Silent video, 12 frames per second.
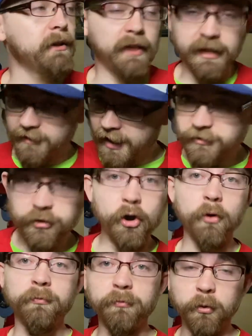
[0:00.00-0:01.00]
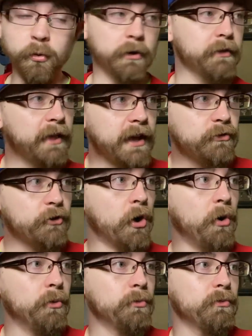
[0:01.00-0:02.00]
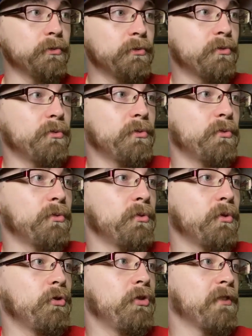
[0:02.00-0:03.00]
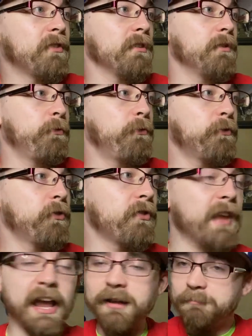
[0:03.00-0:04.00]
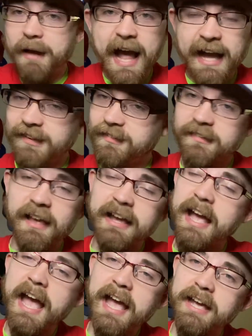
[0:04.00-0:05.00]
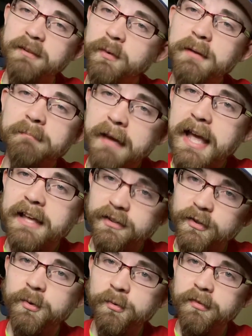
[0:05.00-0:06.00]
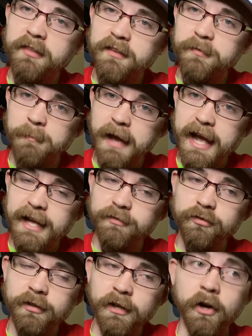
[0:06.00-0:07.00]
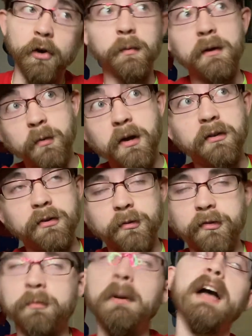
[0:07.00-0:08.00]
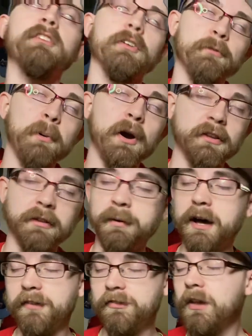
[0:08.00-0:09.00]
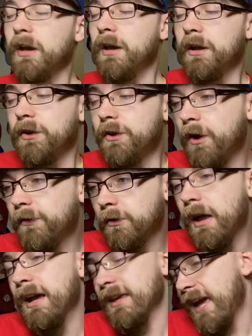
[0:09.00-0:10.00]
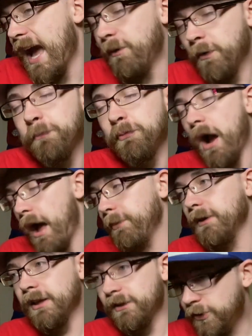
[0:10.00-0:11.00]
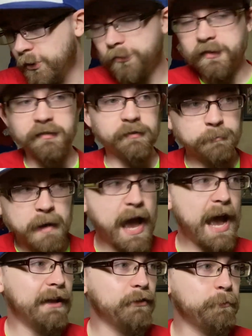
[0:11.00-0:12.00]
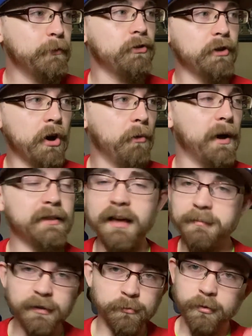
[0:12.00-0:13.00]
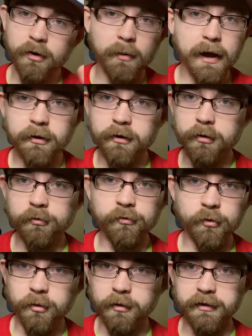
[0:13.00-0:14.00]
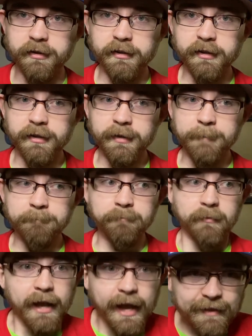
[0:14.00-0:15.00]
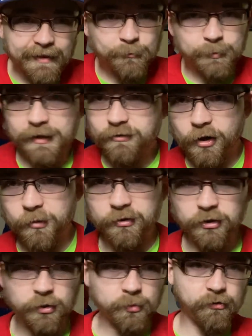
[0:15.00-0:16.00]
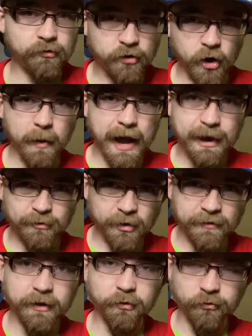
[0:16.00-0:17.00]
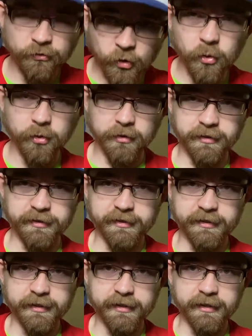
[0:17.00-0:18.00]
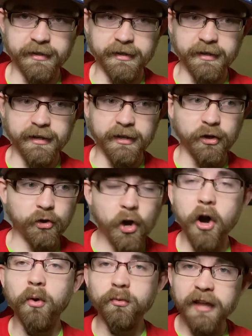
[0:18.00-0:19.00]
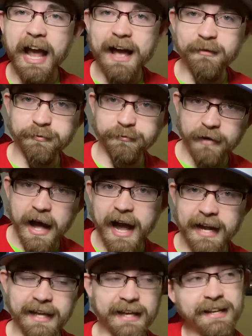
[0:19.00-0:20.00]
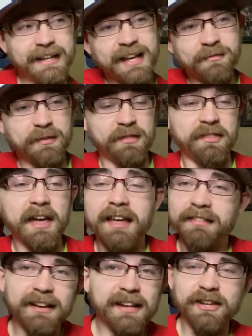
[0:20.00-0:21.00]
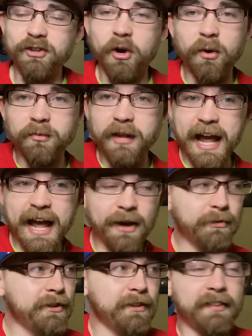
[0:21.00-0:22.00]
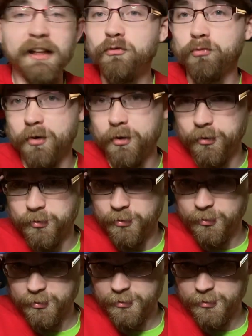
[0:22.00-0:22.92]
They like to go forward. They don't just stand back and say, hey, we may lose this match, or we will lose this match. Let's park the bus. No, they're like, yeah, we're probably losing this match, but you know what? That means we'll go out on our sword. And that's what they chose to do, was go out on their sword. Go down fighting. And even then, they didn't go down because they drew.